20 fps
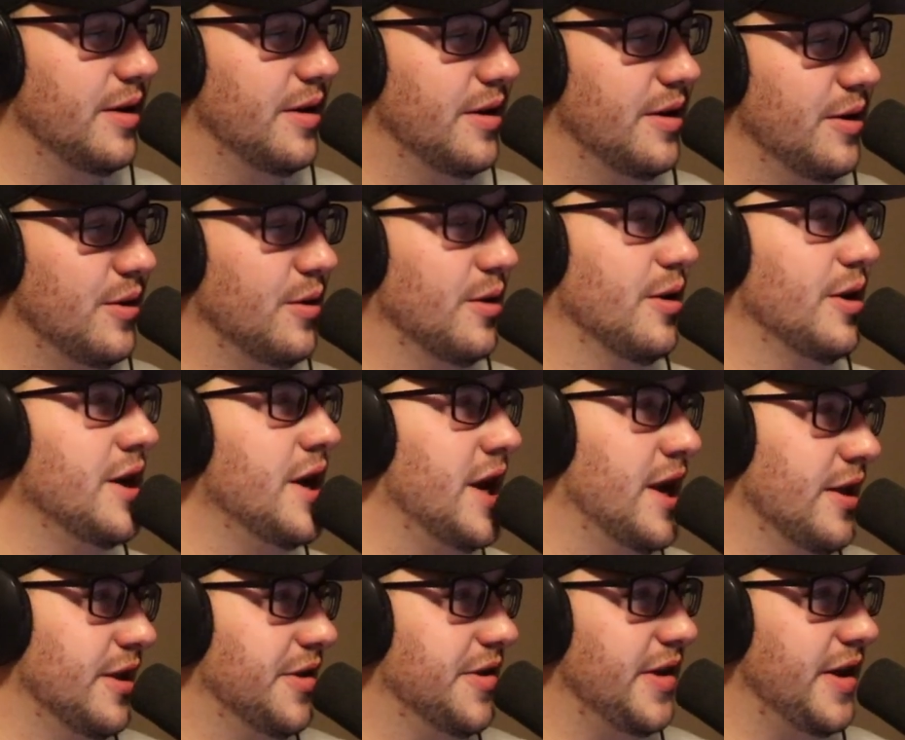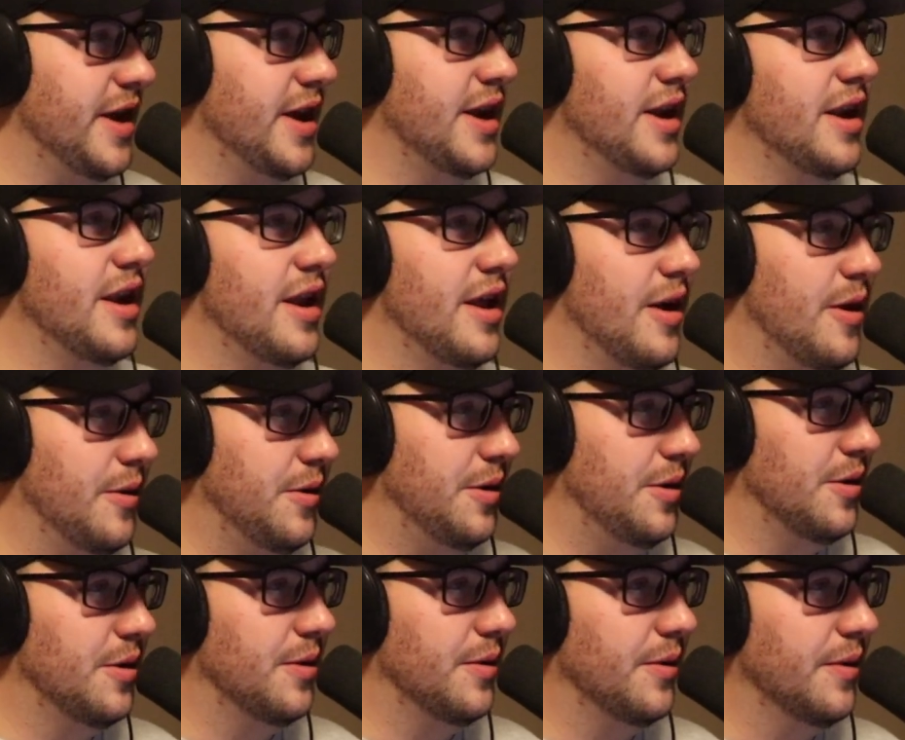let's say In-N-Out,
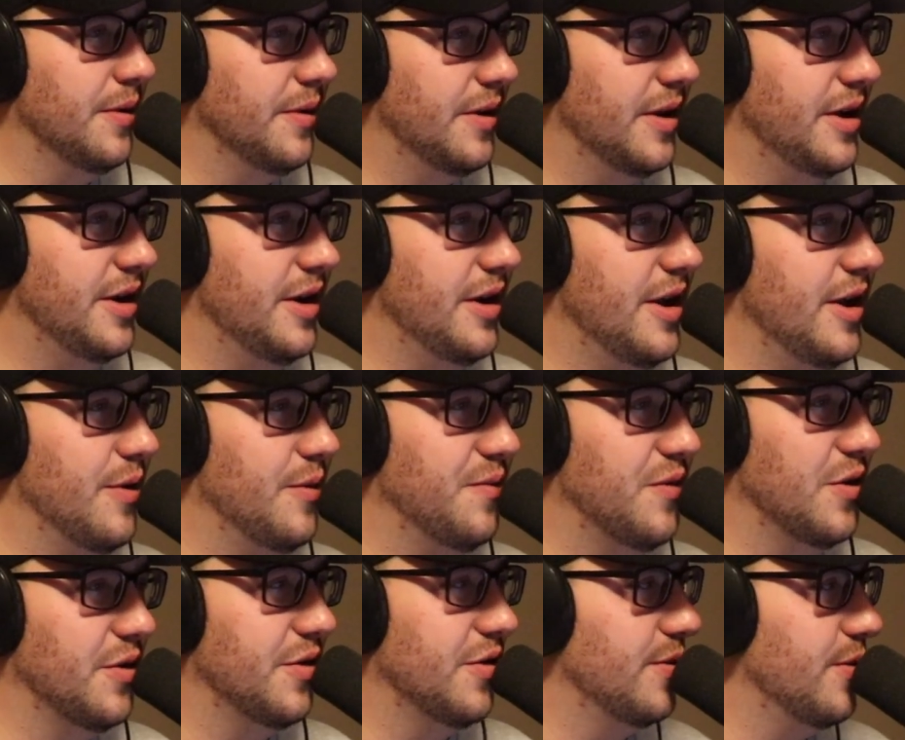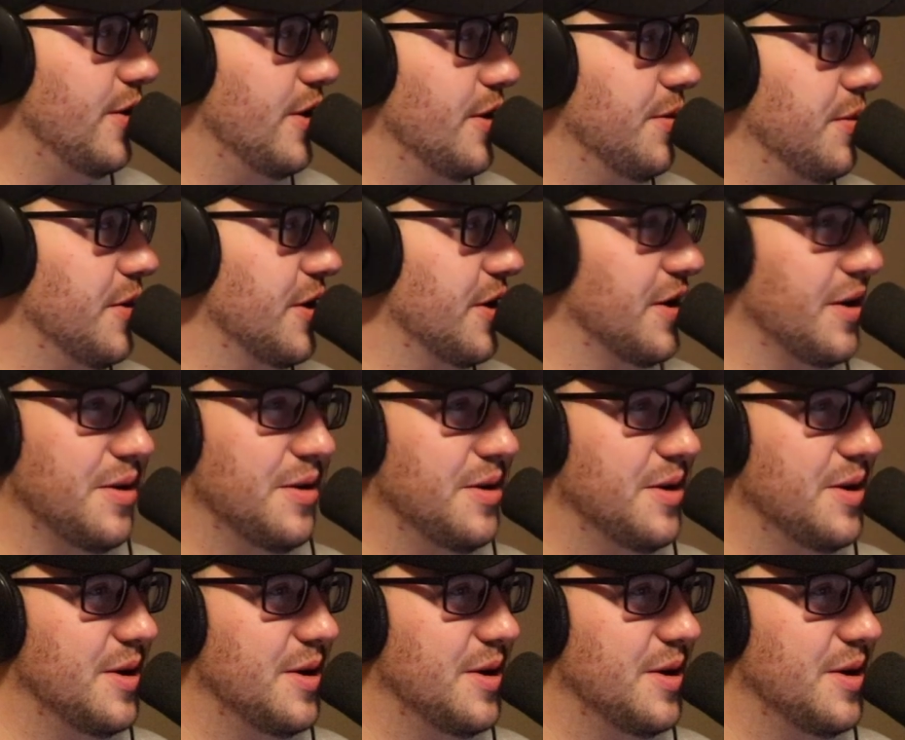In-N-Out versus Whataburger.